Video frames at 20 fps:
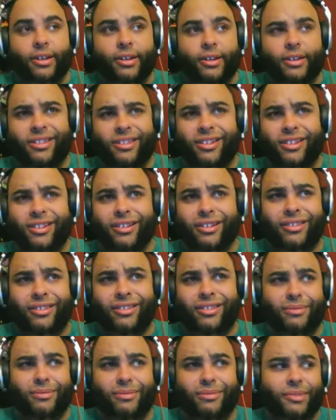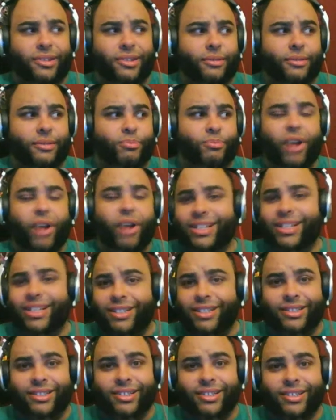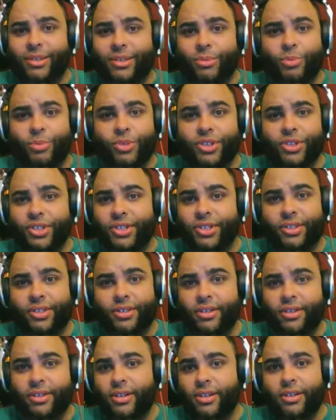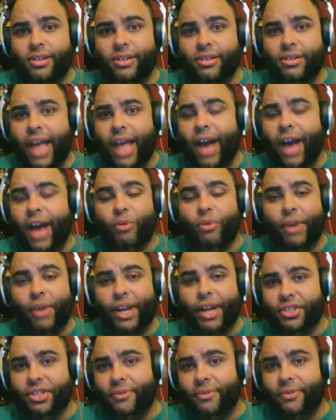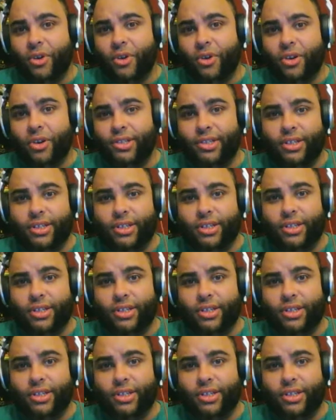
The pricing system was outrageous at first.